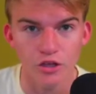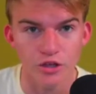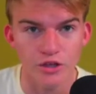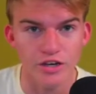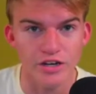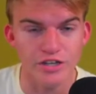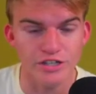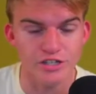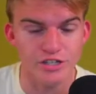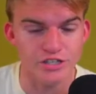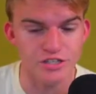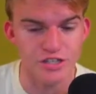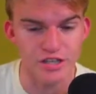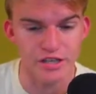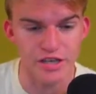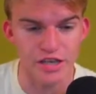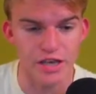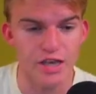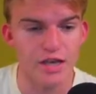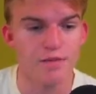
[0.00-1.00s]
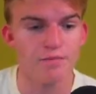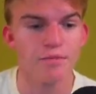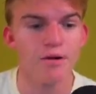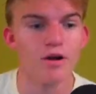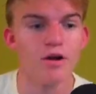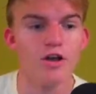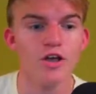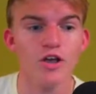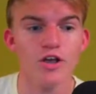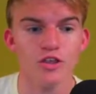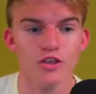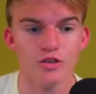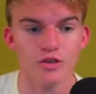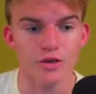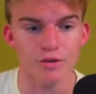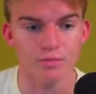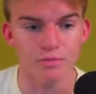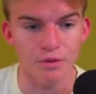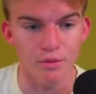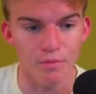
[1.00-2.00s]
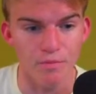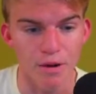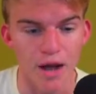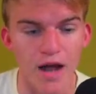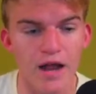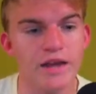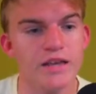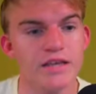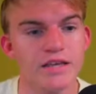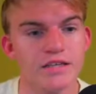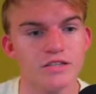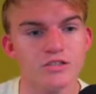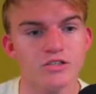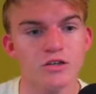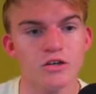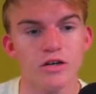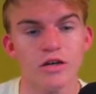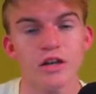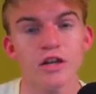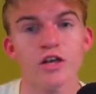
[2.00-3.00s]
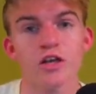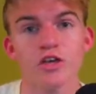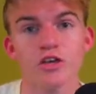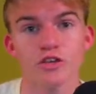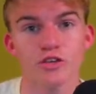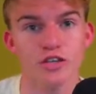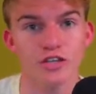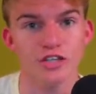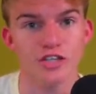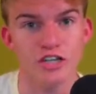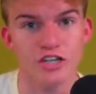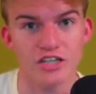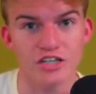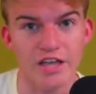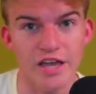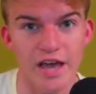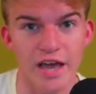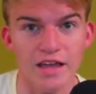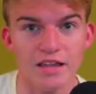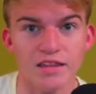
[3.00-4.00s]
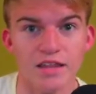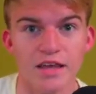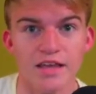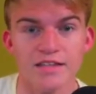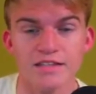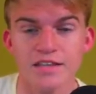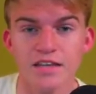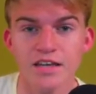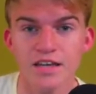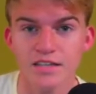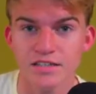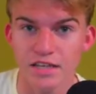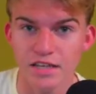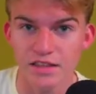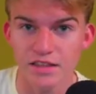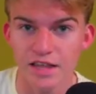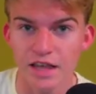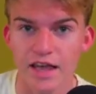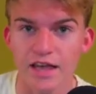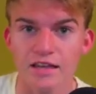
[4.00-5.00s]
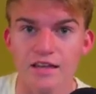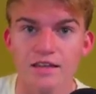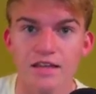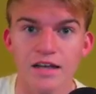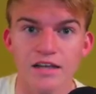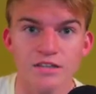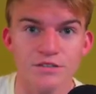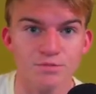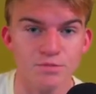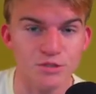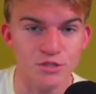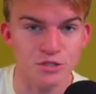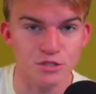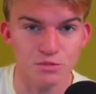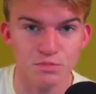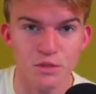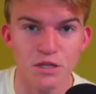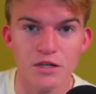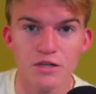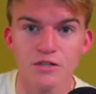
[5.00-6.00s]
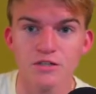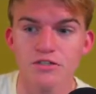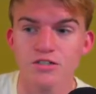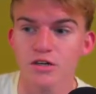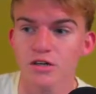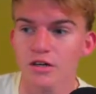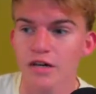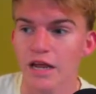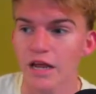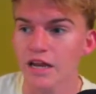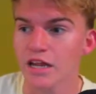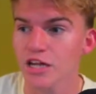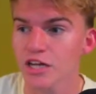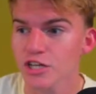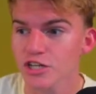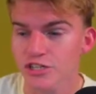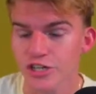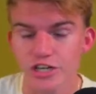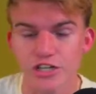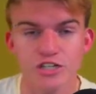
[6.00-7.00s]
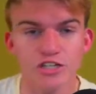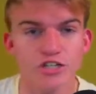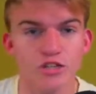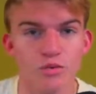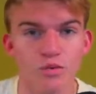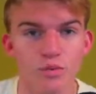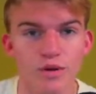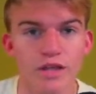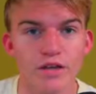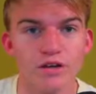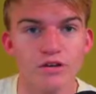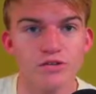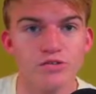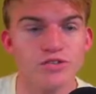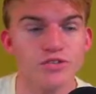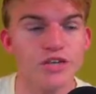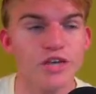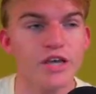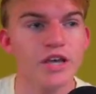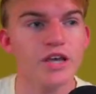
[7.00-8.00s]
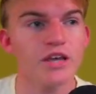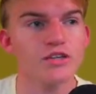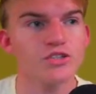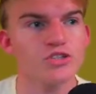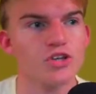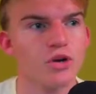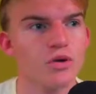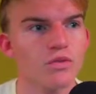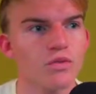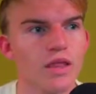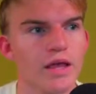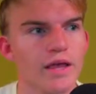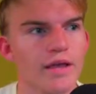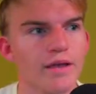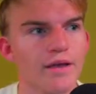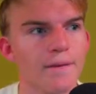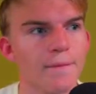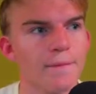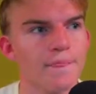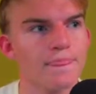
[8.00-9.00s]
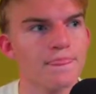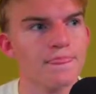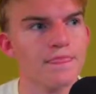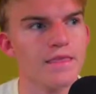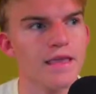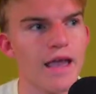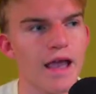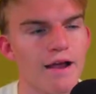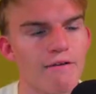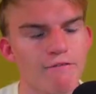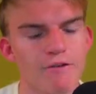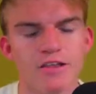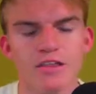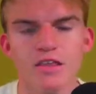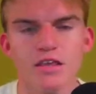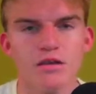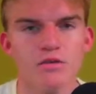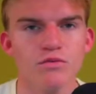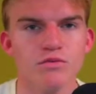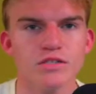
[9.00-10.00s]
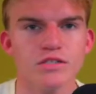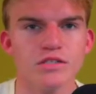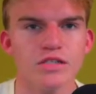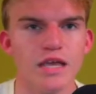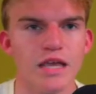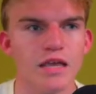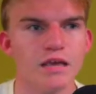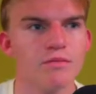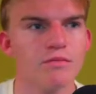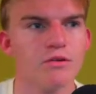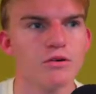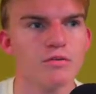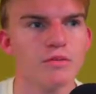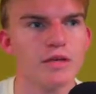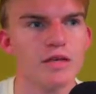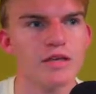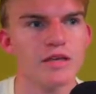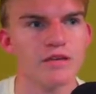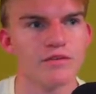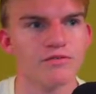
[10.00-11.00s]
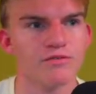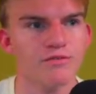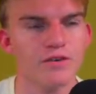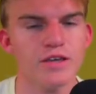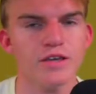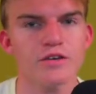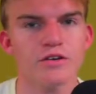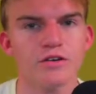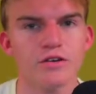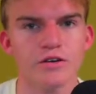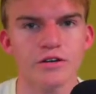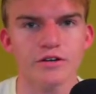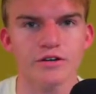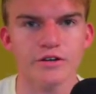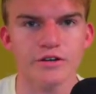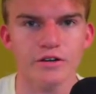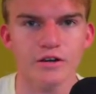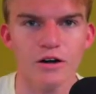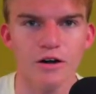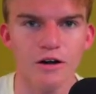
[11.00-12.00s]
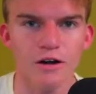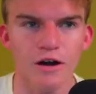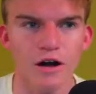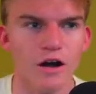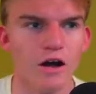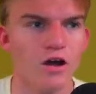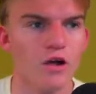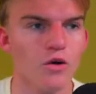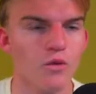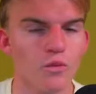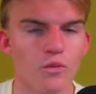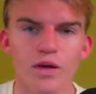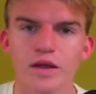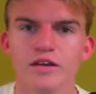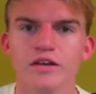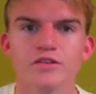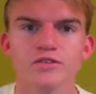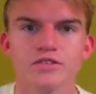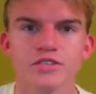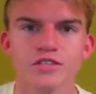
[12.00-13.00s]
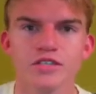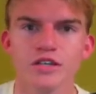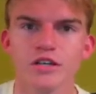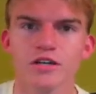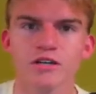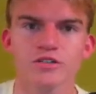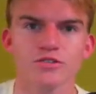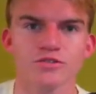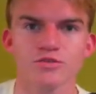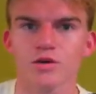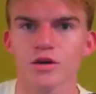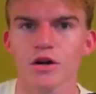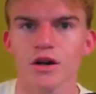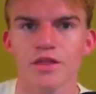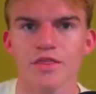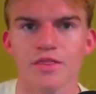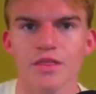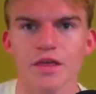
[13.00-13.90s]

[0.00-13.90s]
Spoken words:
You can adjust the camber, you can put body kits on it, you can change the headlights, tint the headlights, put splitters on it, change the wheels. So like everything was able to be configured on your car. Window stickers were a